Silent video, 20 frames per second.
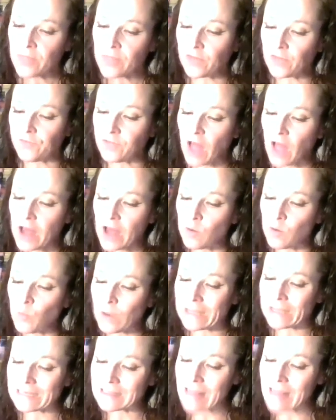The flood and
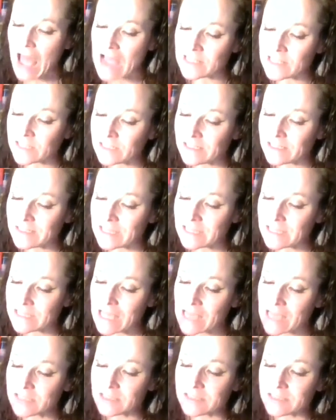wind lasted 6
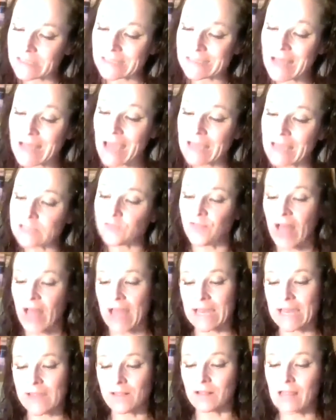days and 6 nights,
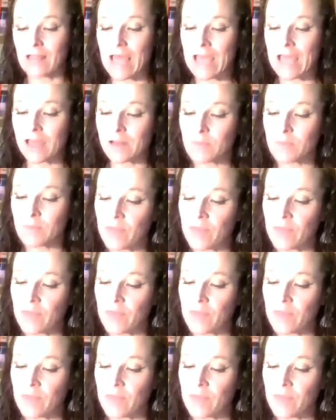flattening the land.